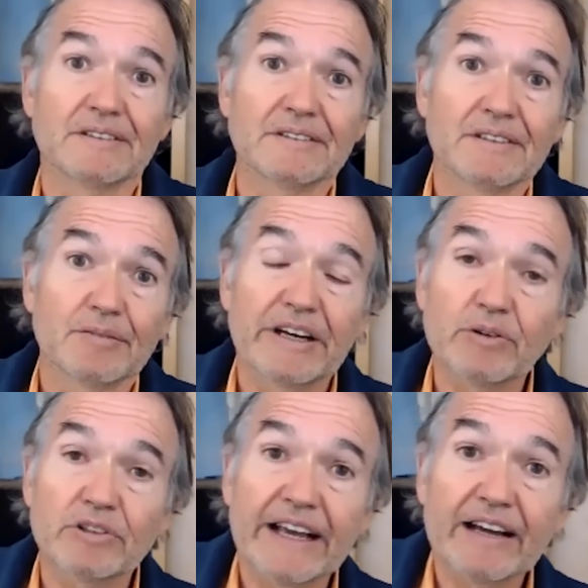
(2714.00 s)
But it
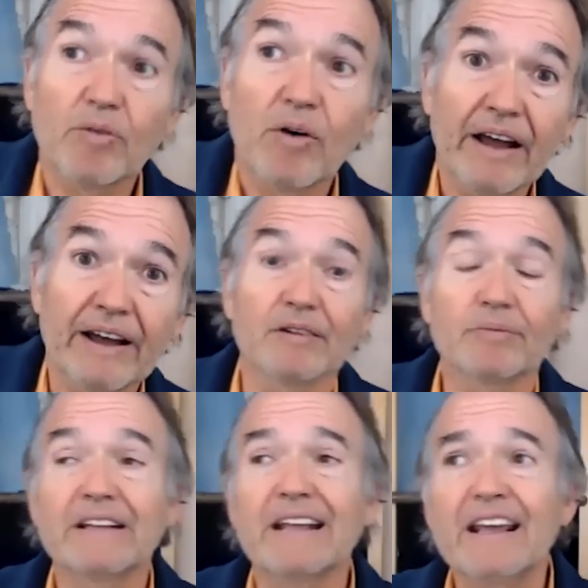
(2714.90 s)
yeah. will take a while.
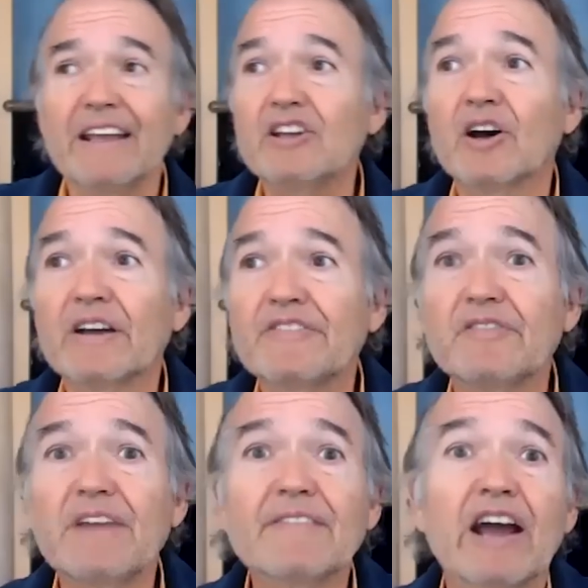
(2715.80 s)
But you know, if you've
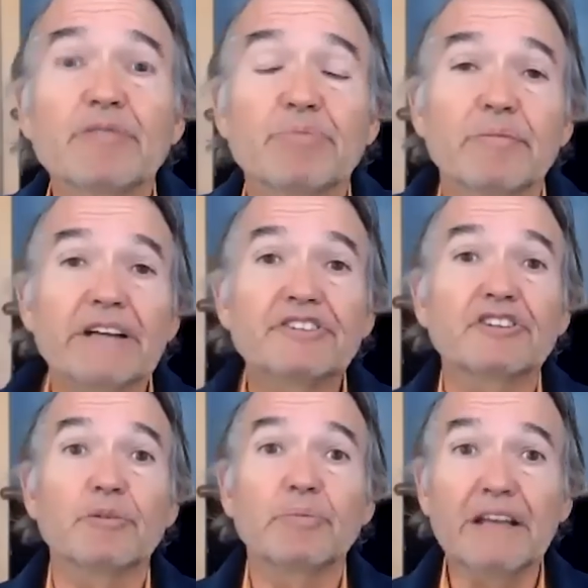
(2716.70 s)
never had permission to
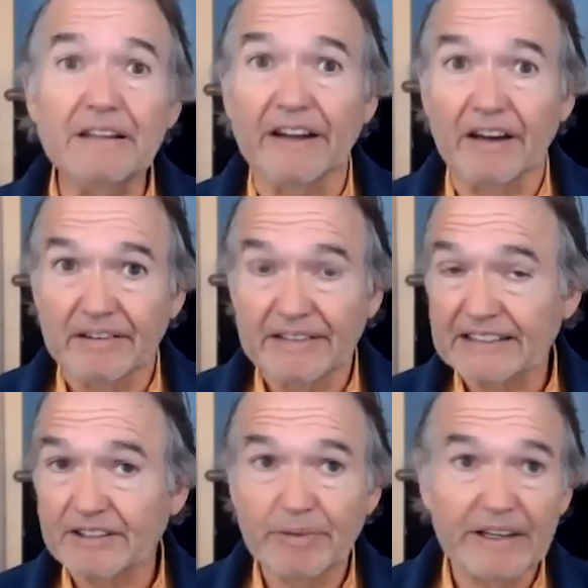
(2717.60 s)
be there, that's
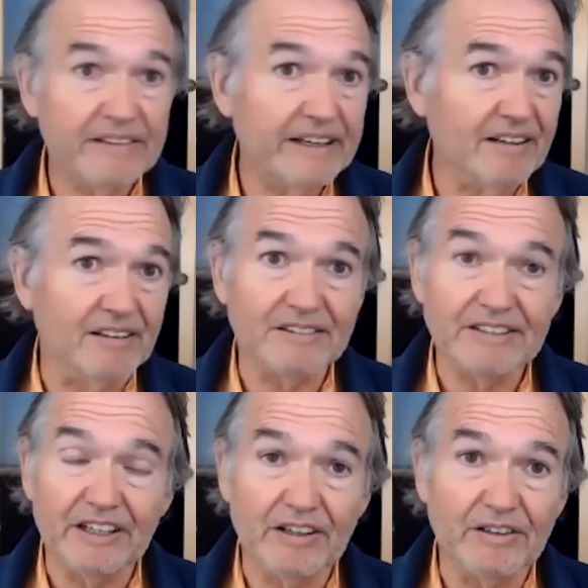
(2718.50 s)
a big deal. You
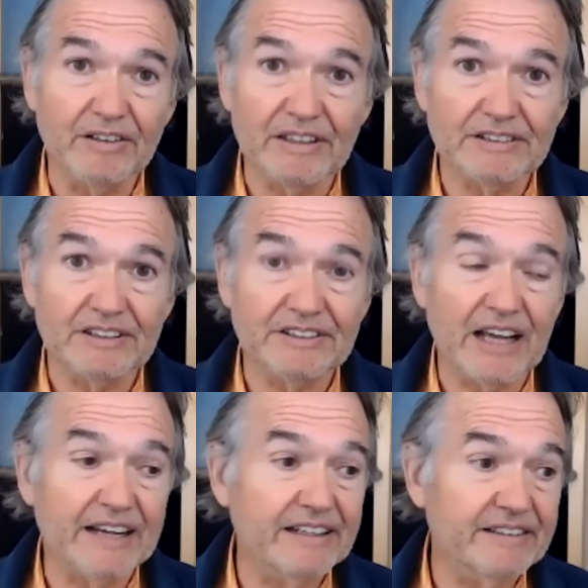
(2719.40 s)
know, our
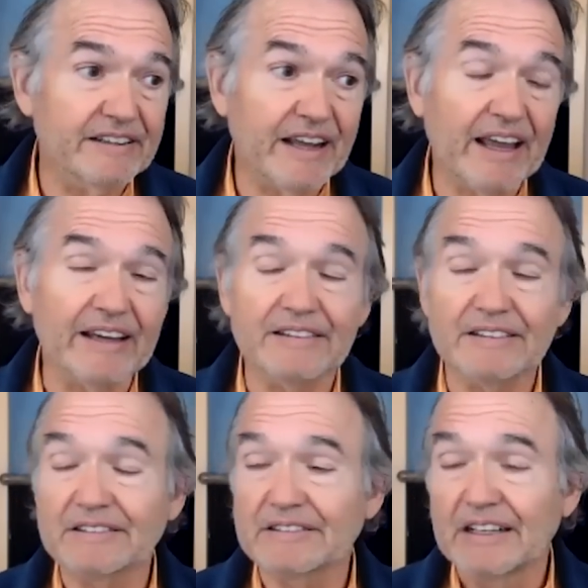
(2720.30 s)
society today.
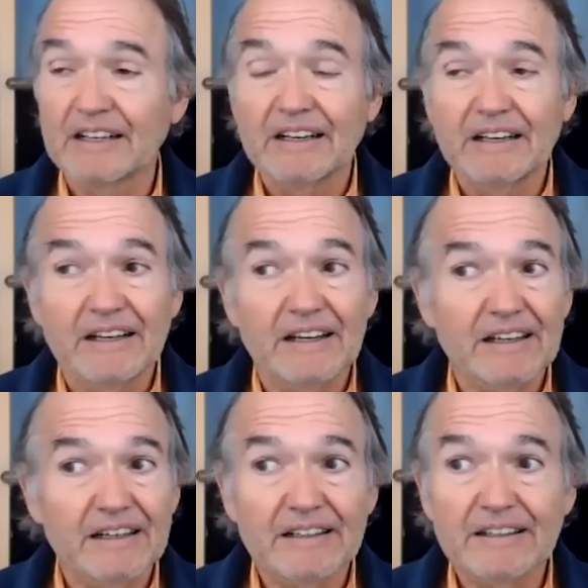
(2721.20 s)

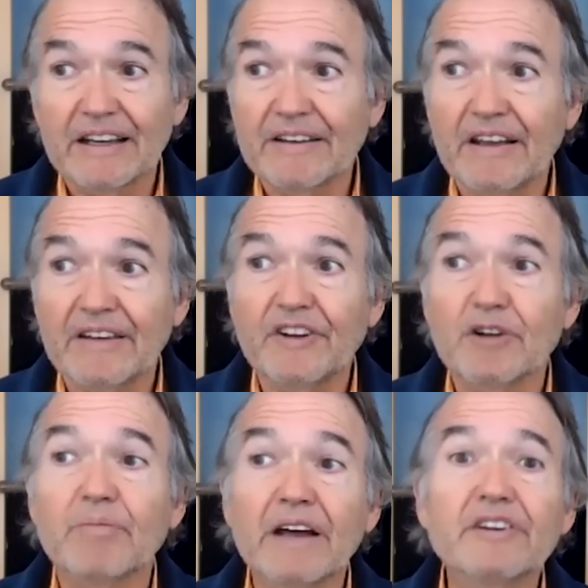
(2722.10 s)
Uh, if your
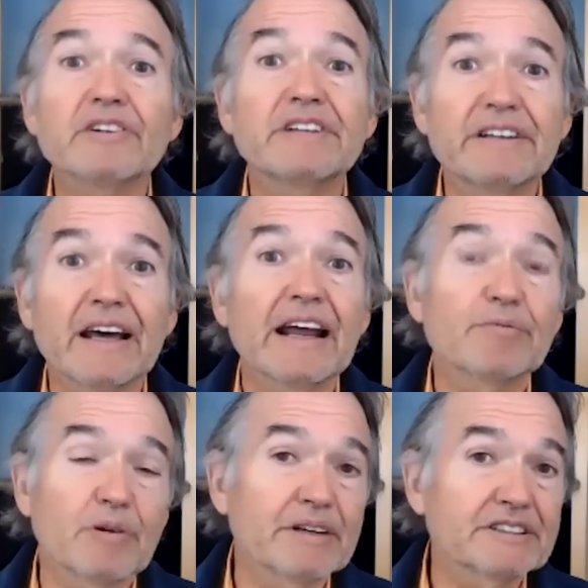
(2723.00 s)
mother did not have
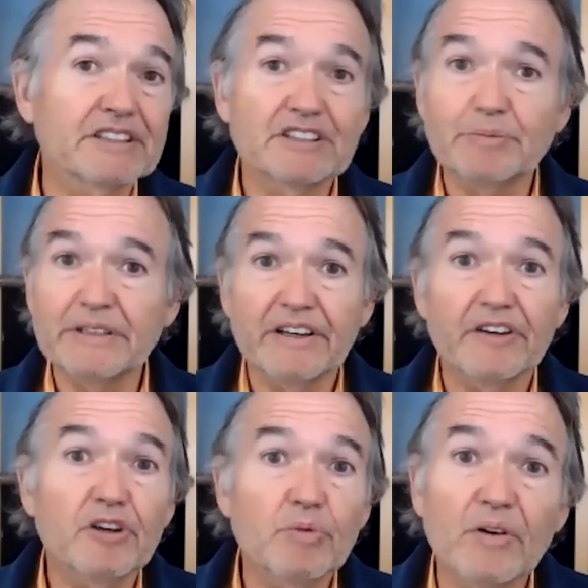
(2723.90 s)
permission to be there,
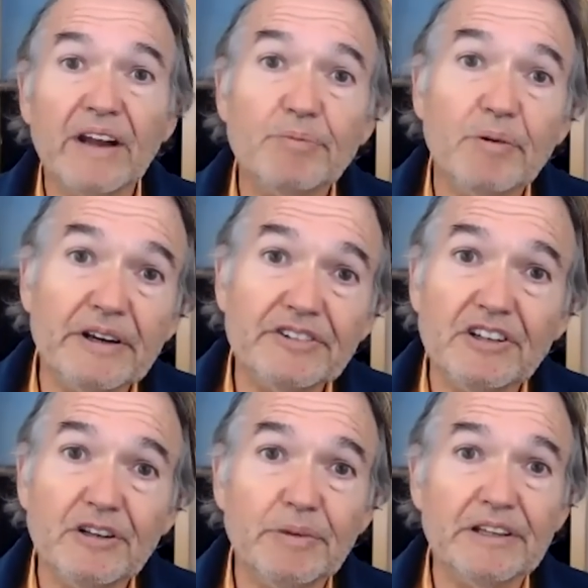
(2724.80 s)
you won't have permission to
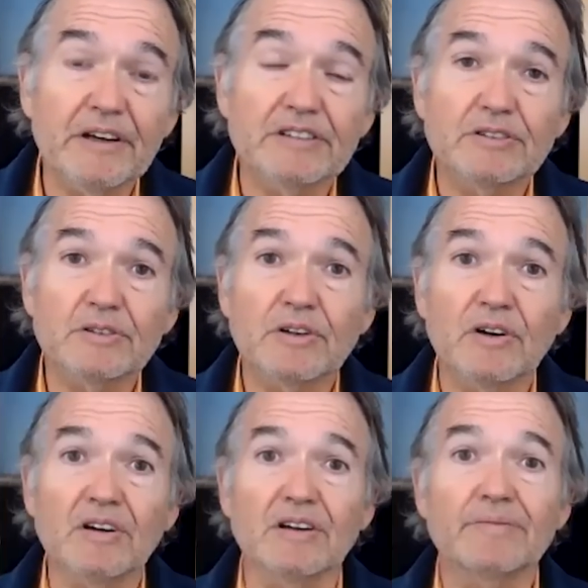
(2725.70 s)
be there as a little
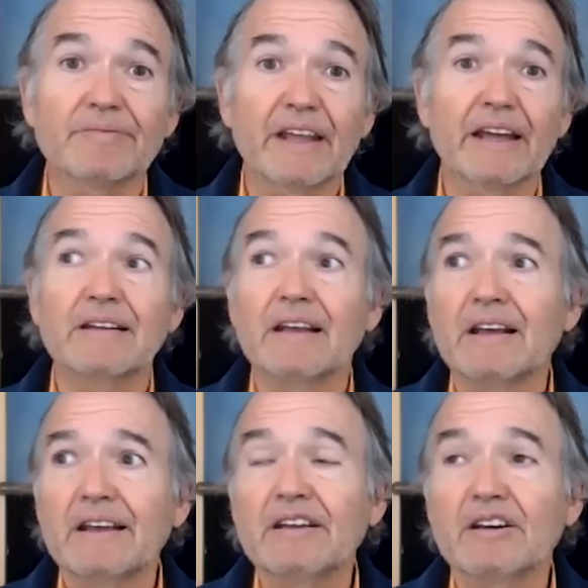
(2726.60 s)
girl. And
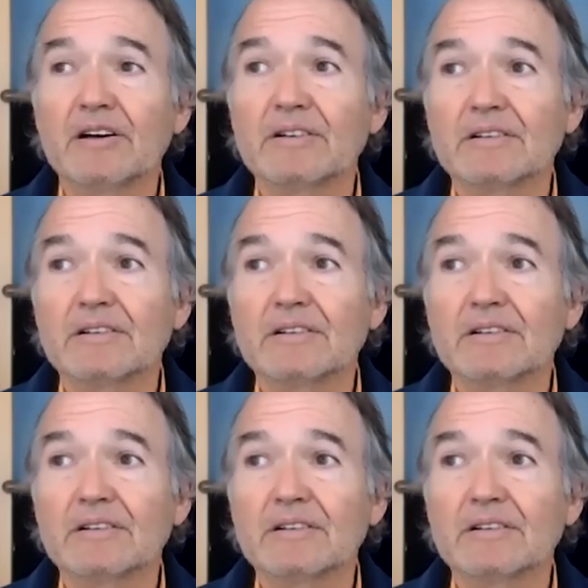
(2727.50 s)
you know,